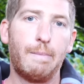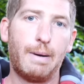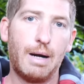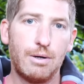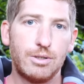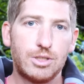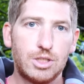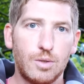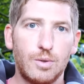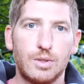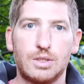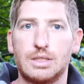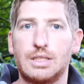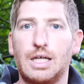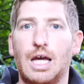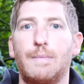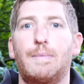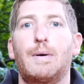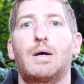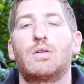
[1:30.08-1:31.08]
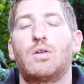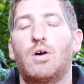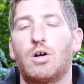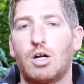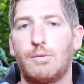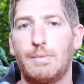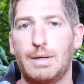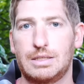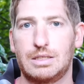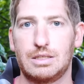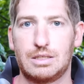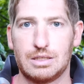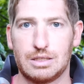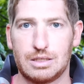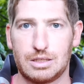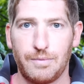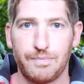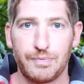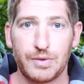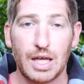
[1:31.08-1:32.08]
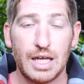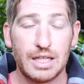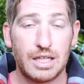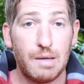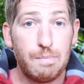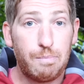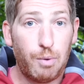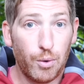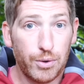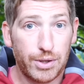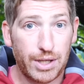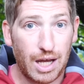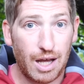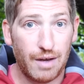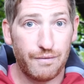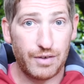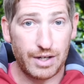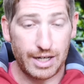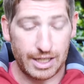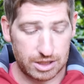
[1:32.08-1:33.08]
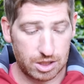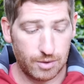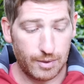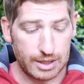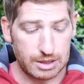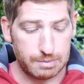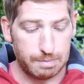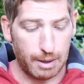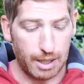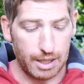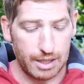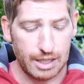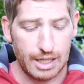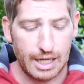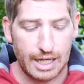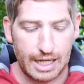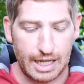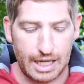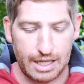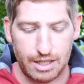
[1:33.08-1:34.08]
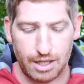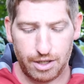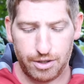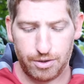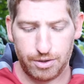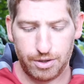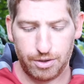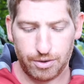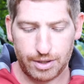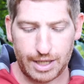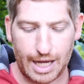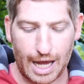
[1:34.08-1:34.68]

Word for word: paired to it to type out longer messages. They both have an SOS button hidden under little